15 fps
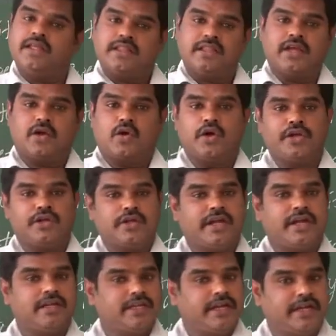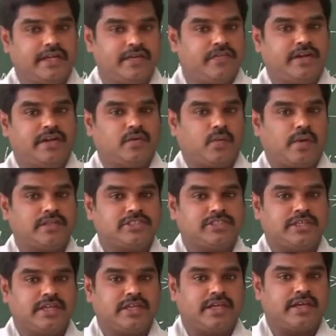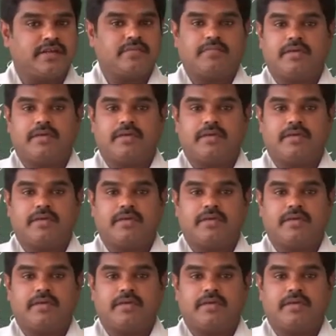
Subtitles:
They are going to get dividend once in a year,